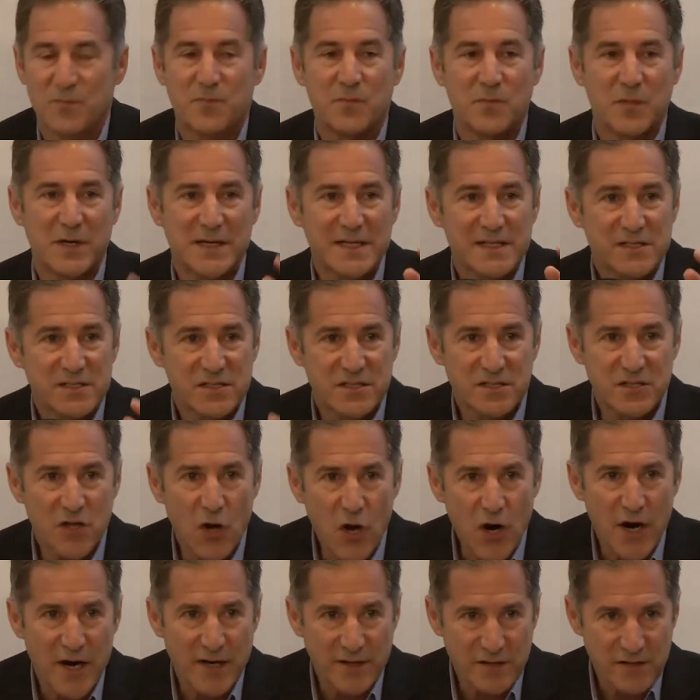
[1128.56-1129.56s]
But it
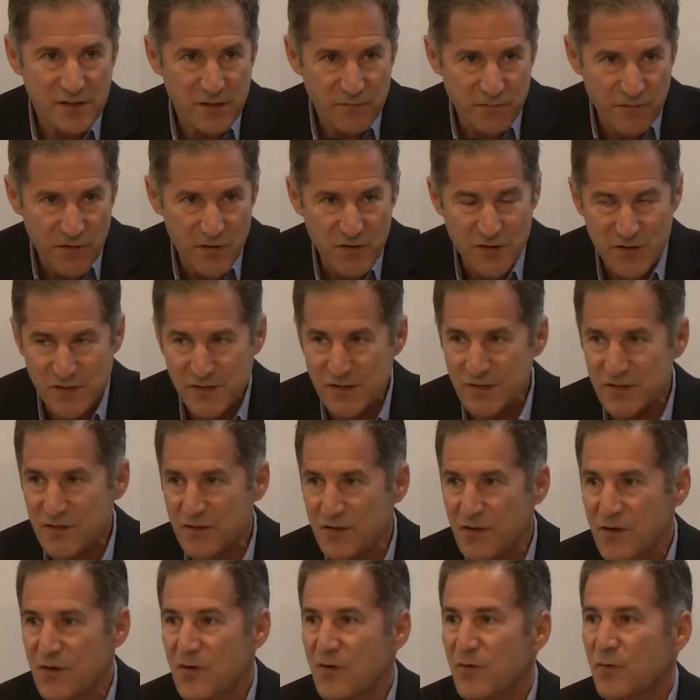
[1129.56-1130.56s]
starts first
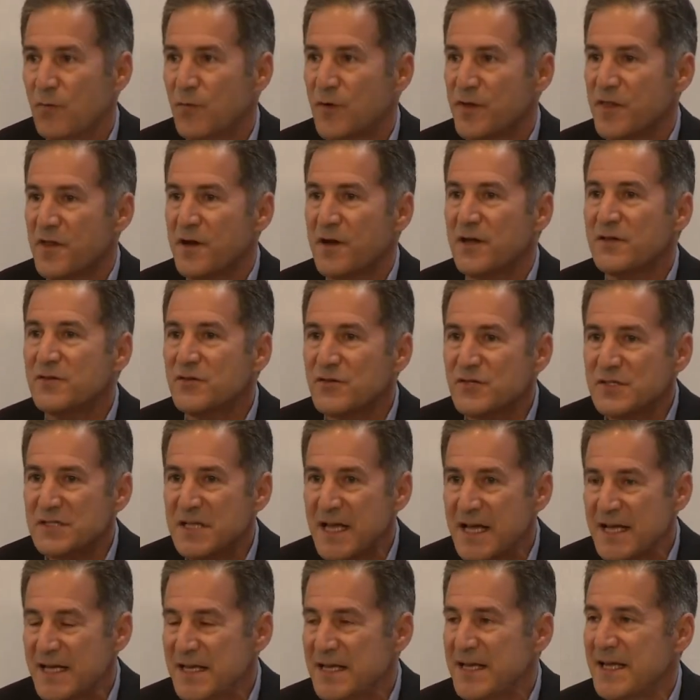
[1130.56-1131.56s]
with an
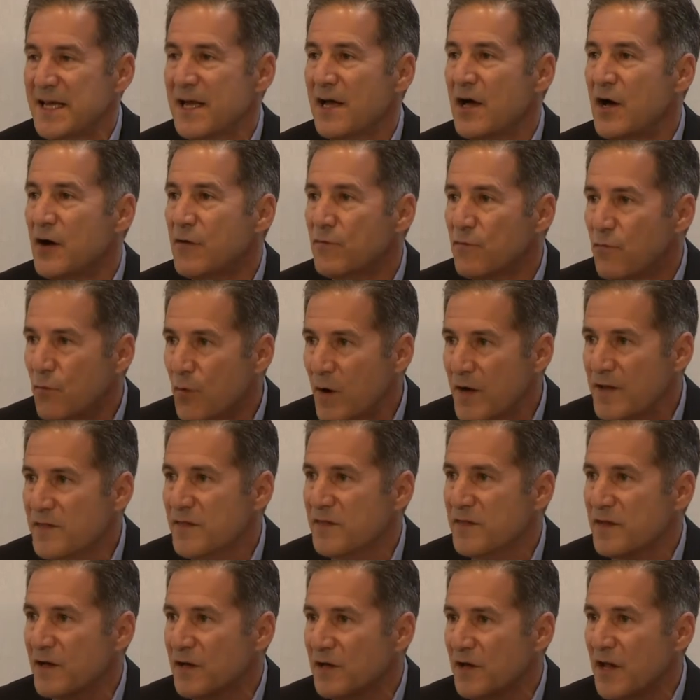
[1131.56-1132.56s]
understanding of
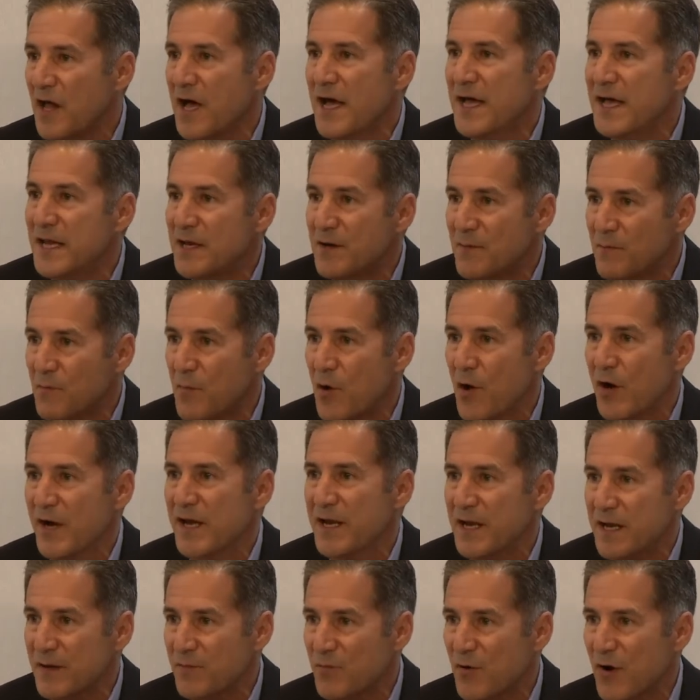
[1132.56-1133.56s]
what the client
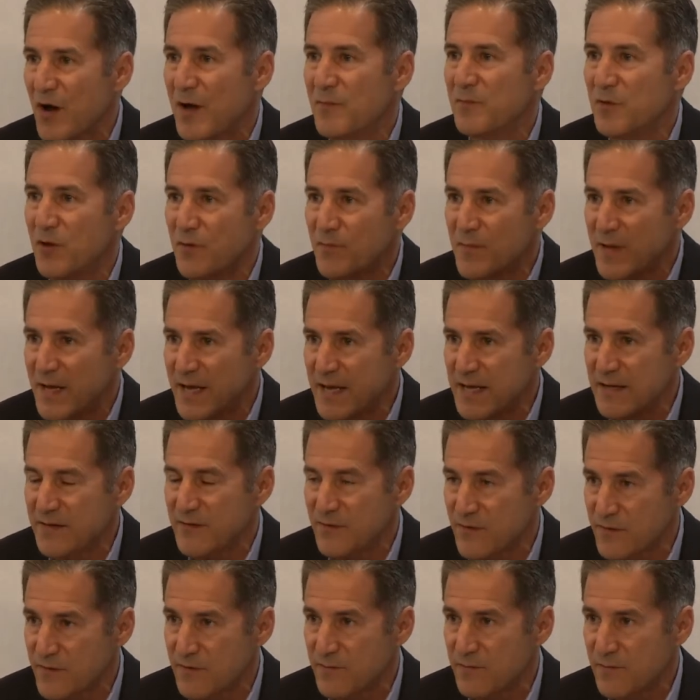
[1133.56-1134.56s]
marketing problem
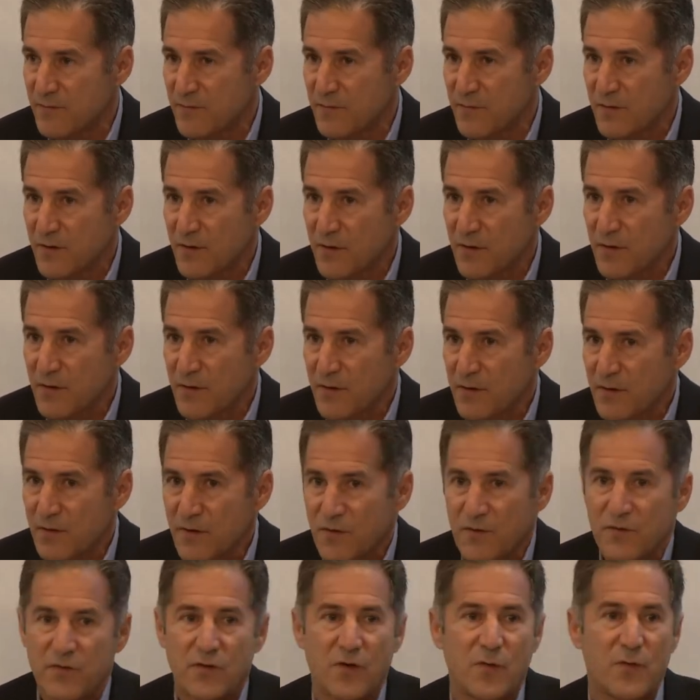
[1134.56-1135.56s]
is.
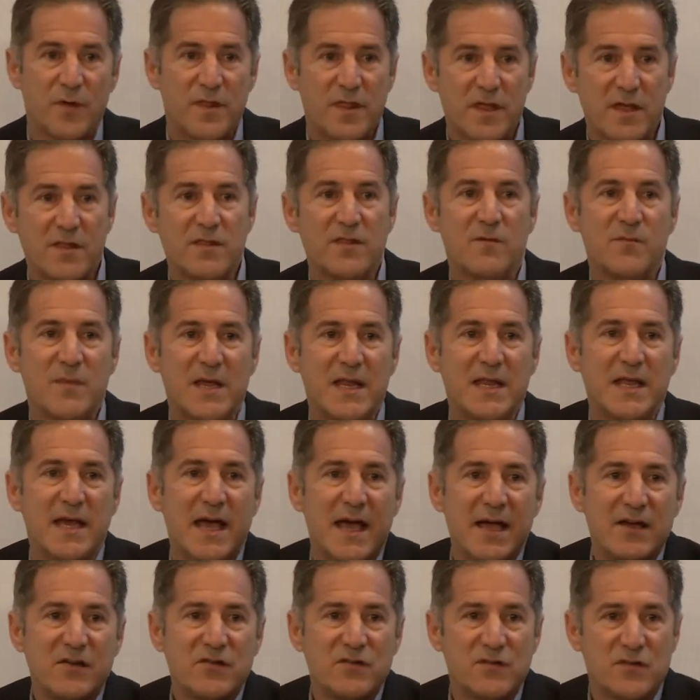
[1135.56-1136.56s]
So within the media
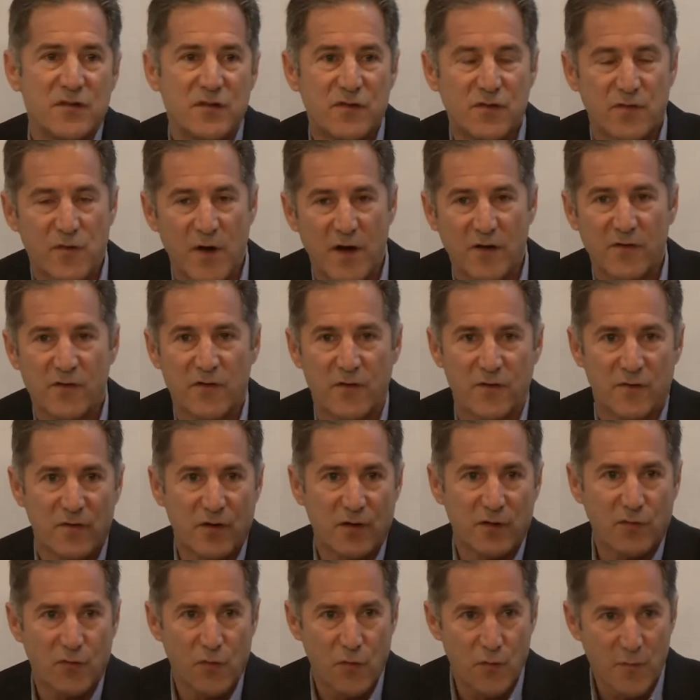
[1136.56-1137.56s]
agency structures
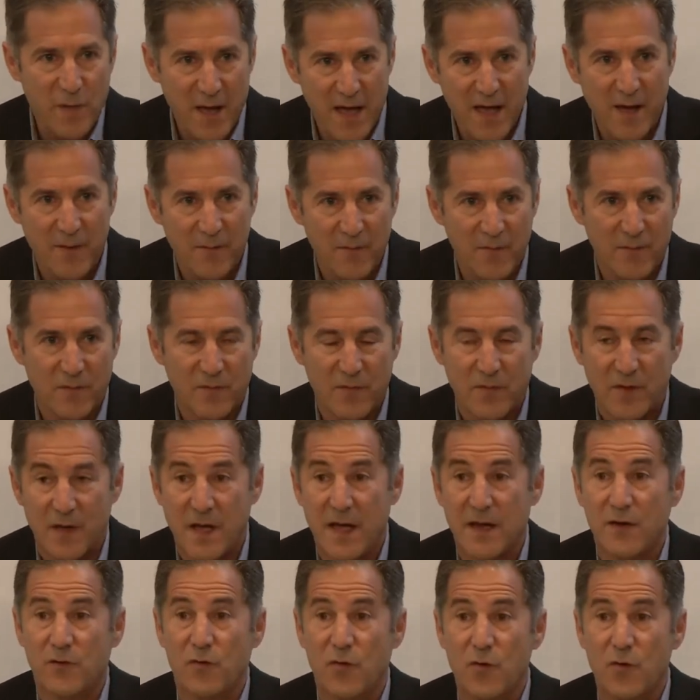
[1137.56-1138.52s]
at GroupM, and